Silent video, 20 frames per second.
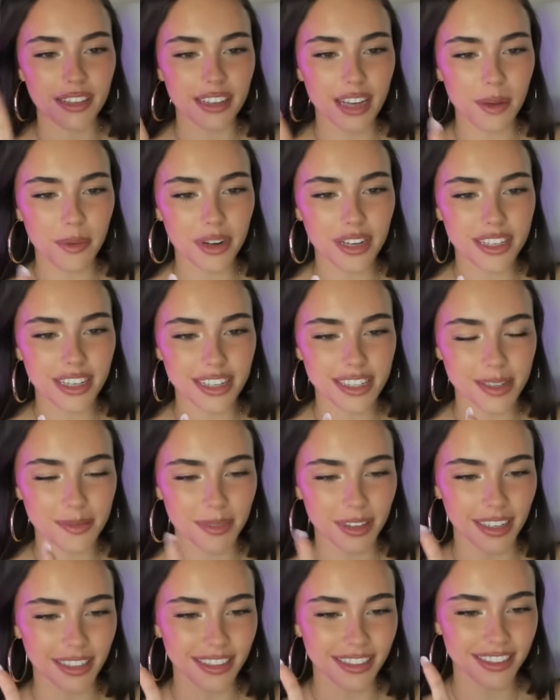I want to test
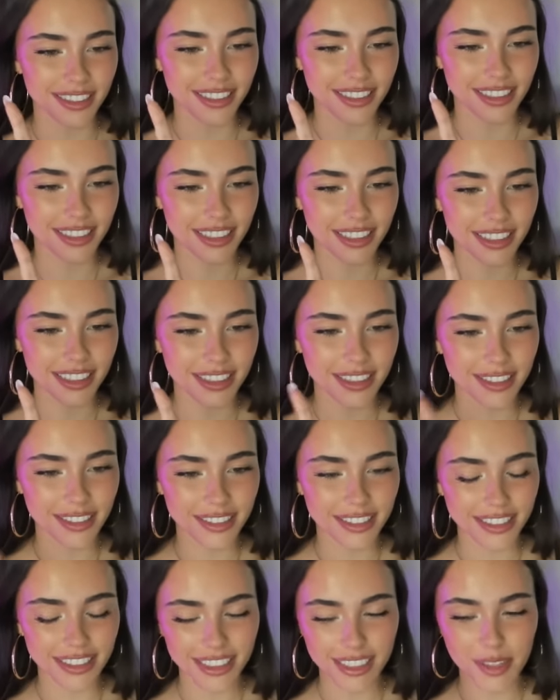something.
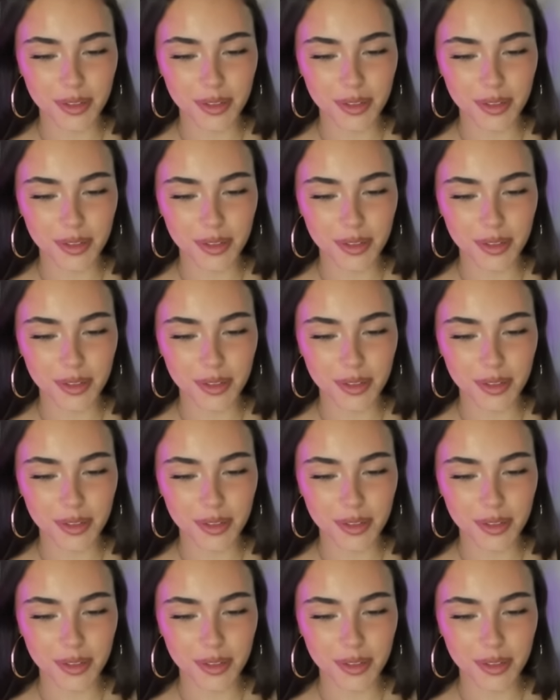Can